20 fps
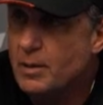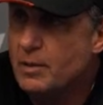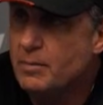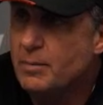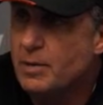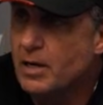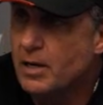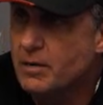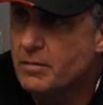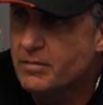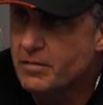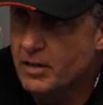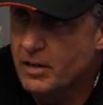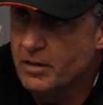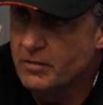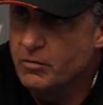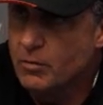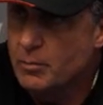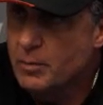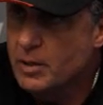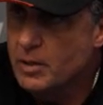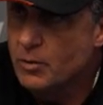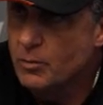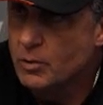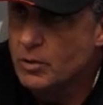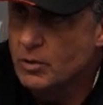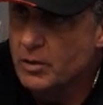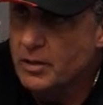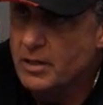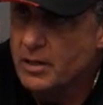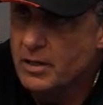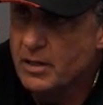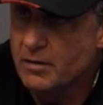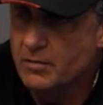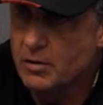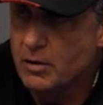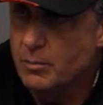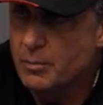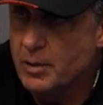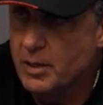it'd be unfair for me to really give
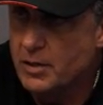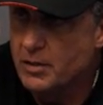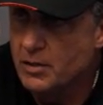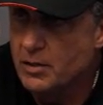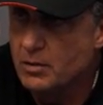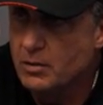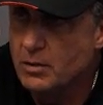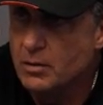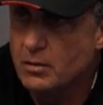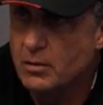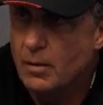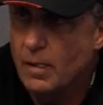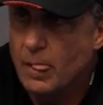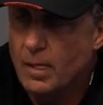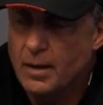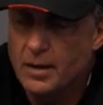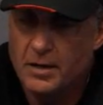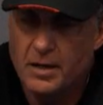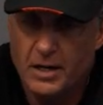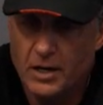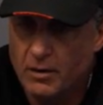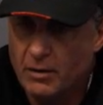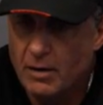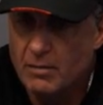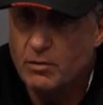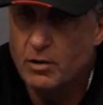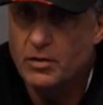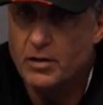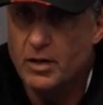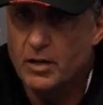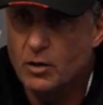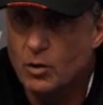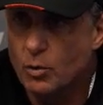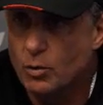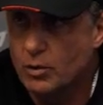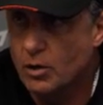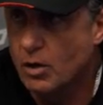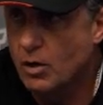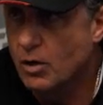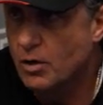an opinion and hear everything
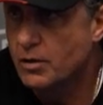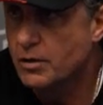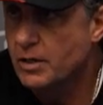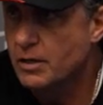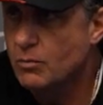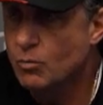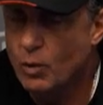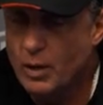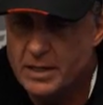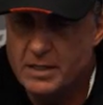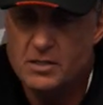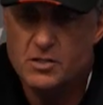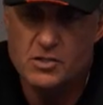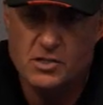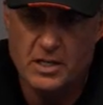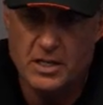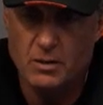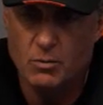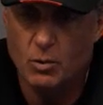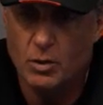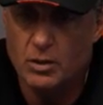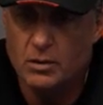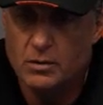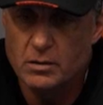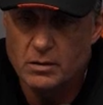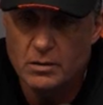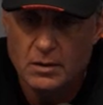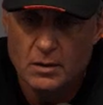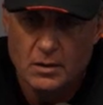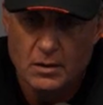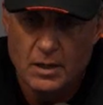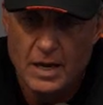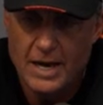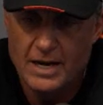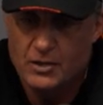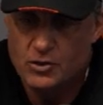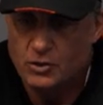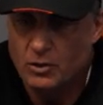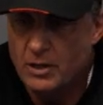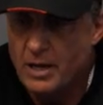going on and wait and see what
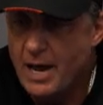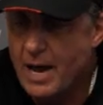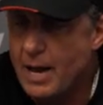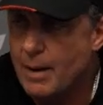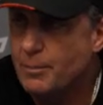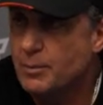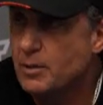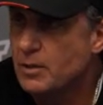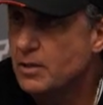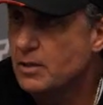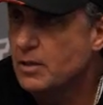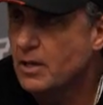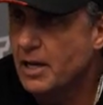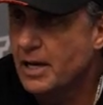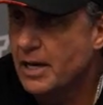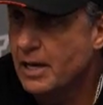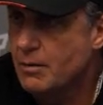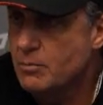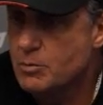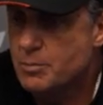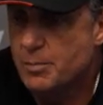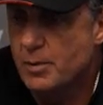actually happened in the games.